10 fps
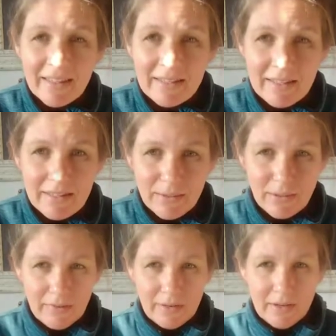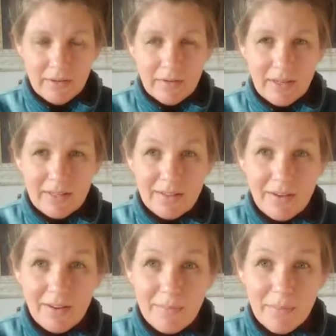This seed sorting video is
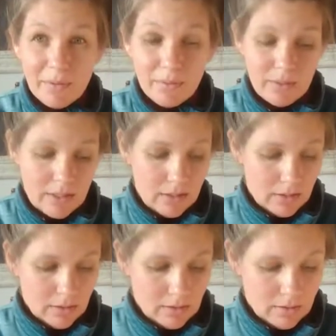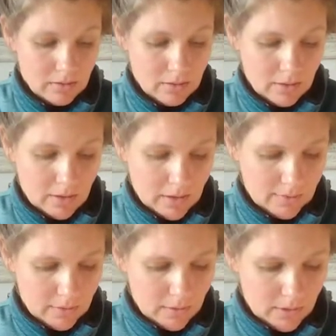on milkweed. I
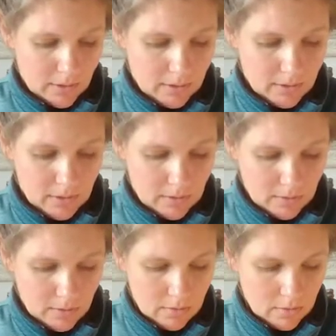have two kinds here.